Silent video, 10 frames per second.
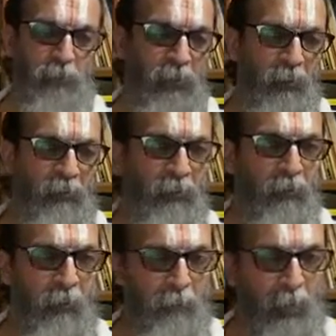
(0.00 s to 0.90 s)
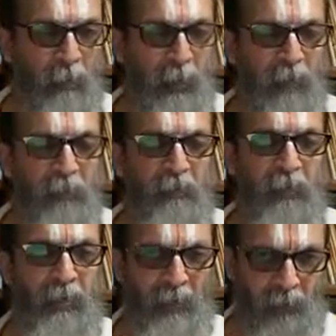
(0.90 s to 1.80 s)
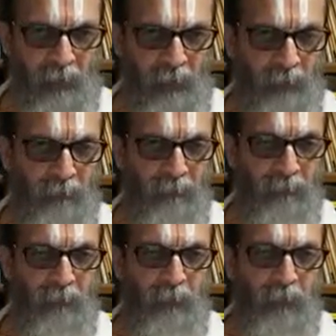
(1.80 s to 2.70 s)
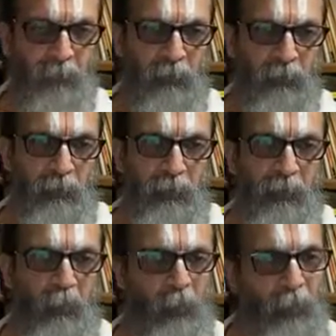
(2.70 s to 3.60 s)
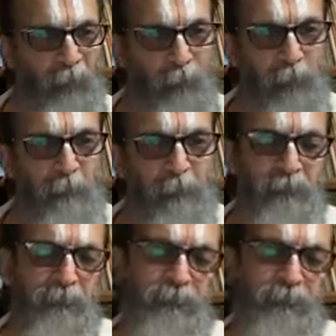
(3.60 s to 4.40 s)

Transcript: because they are not man-made and they are eternal. It is very firm,